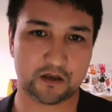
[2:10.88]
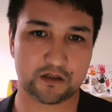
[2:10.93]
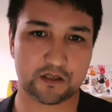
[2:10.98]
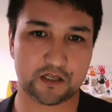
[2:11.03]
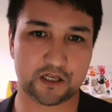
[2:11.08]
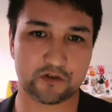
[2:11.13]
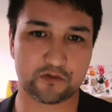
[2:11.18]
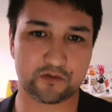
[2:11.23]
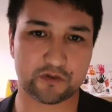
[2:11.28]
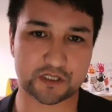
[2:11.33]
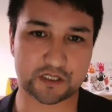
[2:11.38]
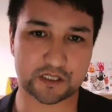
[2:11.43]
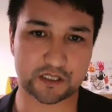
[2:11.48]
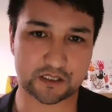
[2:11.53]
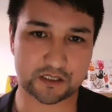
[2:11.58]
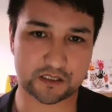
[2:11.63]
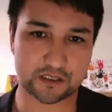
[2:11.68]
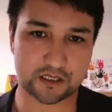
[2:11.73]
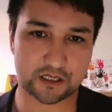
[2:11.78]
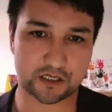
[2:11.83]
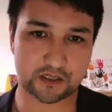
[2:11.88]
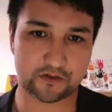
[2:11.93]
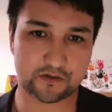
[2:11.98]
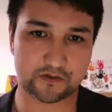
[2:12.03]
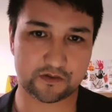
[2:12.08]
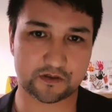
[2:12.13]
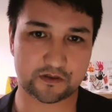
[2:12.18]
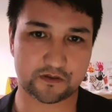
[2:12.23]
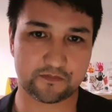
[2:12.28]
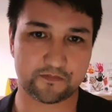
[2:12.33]
Their
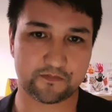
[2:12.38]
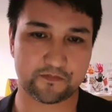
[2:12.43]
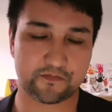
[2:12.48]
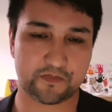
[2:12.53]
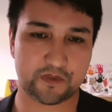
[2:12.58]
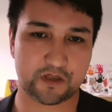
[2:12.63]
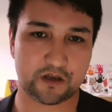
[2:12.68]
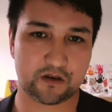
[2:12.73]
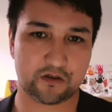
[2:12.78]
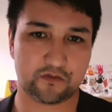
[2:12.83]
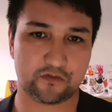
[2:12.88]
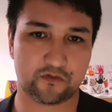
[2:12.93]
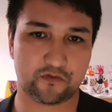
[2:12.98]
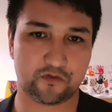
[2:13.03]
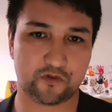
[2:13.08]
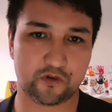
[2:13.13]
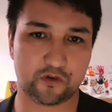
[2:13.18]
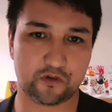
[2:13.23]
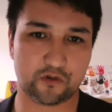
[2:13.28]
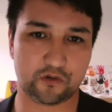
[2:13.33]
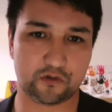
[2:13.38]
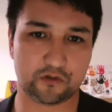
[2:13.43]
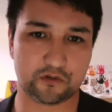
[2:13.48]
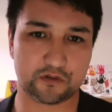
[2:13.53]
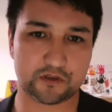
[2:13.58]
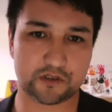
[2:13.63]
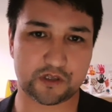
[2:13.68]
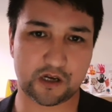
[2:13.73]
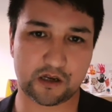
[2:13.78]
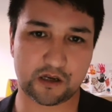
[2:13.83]
resistance for
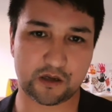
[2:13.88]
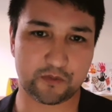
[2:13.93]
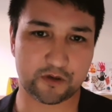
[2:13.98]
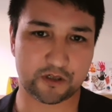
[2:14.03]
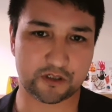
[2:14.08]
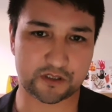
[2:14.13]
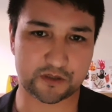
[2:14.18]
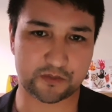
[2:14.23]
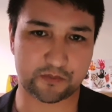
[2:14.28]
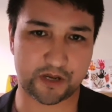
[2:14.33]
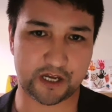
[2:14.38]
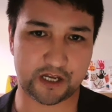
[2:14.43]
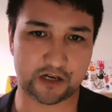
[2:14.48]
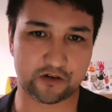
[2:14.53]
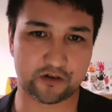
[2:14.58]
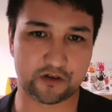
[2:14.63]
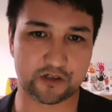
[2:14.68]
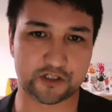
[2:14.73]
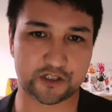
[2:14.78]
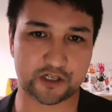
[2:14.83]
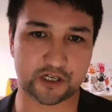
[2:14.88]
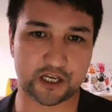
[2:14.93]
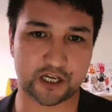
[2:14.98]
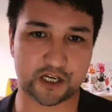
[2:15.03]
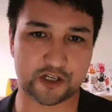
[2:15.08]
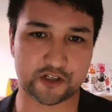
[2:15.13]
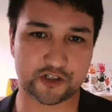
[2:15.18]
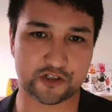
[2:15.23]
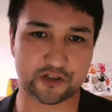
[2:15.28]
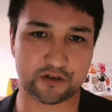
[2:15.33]
Taliban's ban on
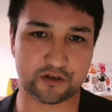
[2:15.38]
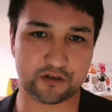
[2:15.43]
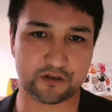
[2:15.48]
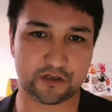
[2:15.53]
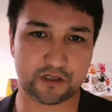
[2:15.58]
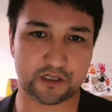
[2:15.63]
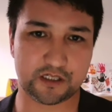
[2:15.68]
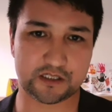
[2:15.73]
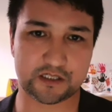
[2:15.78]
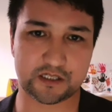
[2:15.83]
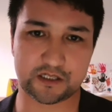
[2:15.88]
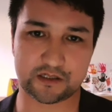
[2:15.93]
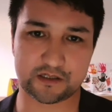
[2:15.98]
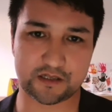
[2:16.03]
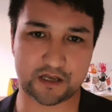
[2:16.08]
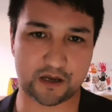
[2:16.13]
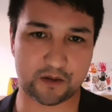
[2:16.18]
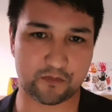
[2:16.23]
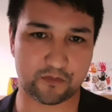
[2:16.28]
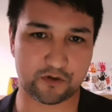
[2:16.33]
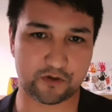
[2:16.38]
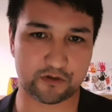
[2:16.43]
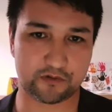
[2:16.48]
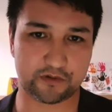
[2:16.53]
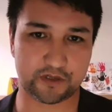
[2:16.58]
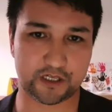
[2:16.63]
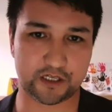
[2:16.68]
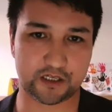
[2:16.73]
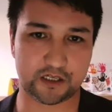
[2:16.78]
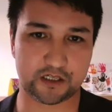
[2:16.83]
education is
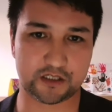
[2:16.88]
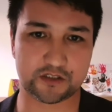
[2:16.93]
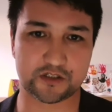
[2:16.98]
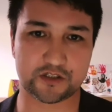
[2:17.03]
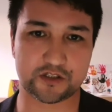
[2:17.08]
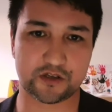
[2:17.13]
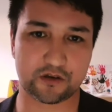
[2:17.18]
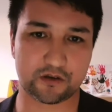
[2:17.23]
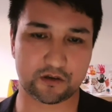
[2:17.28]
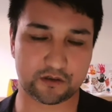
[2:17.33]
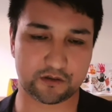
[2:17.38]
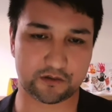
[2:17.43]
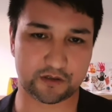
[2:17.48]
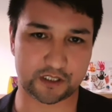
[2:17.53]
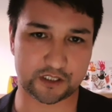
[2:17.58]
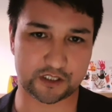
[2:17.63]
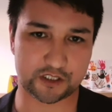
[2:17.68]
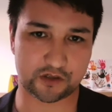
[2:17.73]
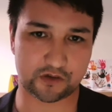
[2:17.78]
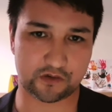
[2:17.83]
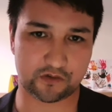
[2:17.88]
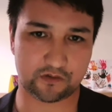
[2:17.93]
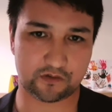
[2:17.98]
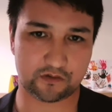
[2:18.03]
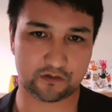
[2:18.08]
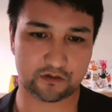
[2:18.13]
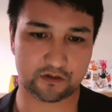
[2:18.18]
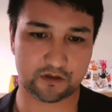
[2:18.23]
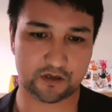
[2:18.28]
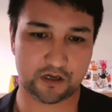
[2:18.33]
exemplary and so
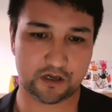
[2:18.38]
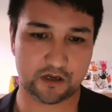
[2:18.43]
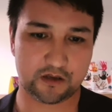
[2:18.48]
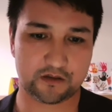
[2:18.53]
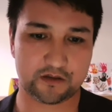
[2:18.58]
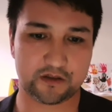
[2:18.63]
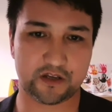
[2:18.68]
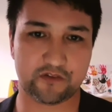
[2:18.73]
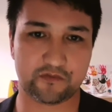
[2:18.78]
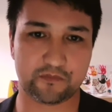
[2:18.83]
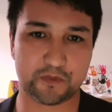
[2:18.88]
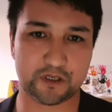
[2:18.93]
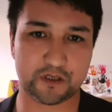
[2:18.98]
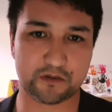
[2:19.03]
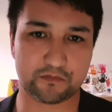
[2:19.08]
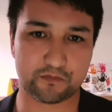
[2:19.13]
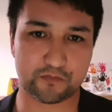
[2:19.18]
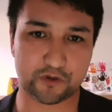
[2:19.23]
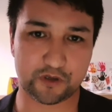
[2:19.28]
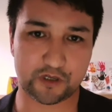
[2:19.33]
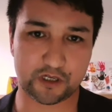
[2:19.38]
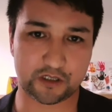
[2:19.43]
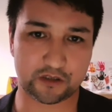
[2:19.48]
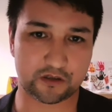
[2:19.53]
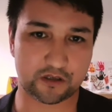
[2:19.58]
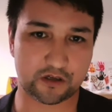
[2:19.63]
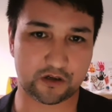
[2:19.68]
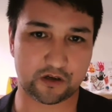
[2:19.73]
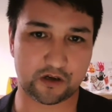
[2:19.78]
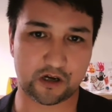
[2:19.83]
courageous. They've been putting
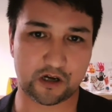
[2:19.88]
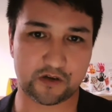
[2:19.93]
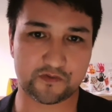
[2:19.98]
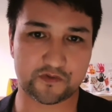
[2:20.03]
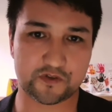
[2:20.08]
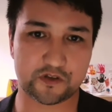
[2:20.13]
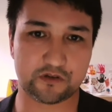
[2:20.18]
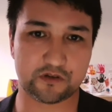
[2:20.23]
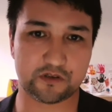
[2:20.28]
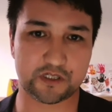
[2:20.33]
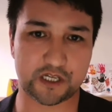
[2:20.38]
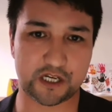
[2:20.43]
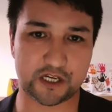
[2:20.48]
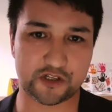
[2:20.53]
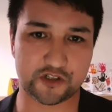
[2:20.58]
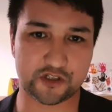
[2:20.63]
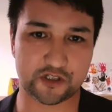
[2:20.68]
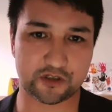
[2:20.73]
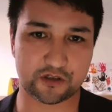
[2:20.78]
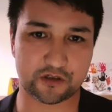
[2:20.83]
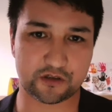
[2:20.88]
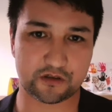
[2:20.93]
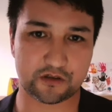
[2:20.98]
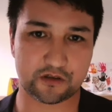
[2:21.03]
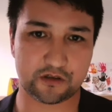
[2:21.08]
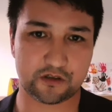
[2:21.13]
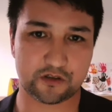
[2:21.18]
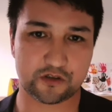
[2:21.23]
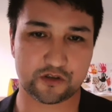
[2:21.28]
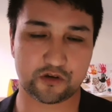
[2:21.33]
their lives in danger
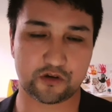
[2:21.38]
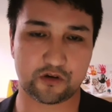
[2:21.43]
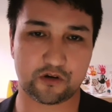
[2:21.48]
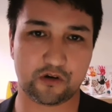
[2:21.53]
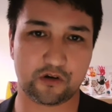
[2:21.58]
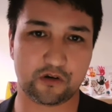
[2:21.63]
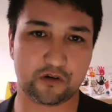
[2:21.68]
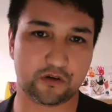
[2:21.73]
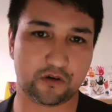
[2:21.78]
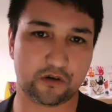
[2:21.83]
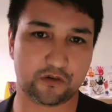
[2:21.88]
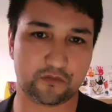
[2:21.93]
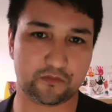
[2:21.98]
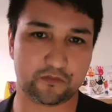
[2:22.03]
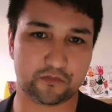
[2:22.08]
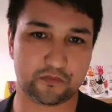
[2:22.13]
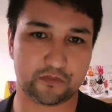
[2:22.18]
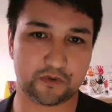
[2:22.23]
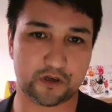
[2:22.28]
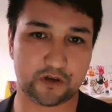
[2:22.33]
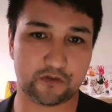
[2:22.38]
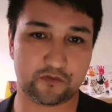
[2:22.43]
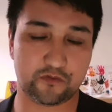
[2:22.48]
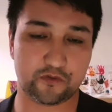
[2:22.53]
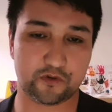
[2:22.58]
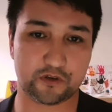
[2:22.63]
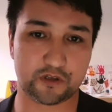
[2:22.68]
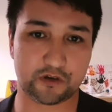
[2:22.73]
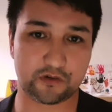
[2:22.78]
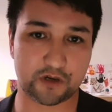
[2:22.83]
to call on
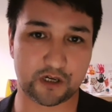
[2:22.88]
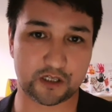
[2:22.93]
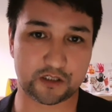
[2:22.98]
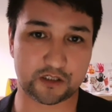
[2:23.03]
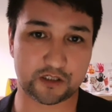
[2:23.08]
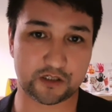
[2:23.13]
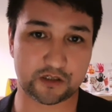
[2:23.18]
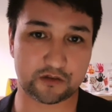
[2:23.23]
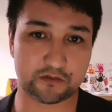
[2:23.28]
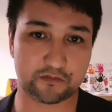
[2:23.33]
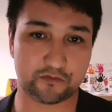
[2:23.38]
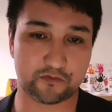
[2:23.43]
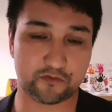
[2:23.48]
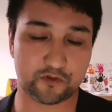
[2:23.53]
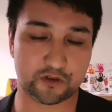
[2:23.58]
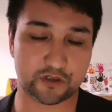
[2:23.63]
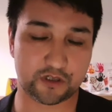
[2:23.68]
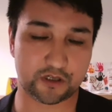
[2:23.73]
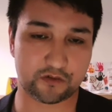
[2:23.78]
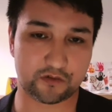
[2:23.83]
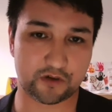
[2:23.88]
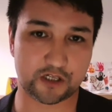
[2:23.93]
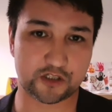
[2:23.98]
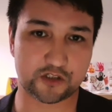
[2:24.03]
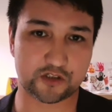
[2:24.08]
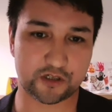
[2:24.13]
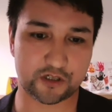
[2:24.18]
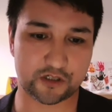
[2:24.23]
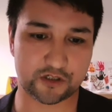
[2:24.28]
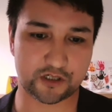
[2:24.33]
for their right
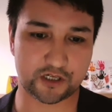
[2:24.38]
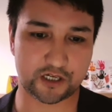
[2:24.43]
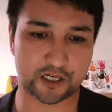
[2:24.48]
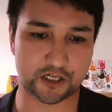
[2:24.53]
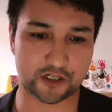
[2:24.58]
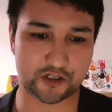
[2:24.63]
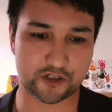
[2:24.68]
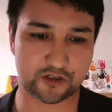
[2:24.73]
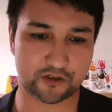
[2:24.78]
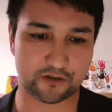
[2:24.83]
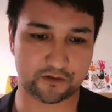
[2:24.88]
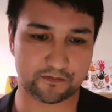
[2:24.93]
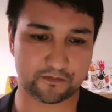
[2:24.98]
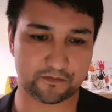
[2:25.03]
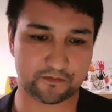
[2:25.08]
to education.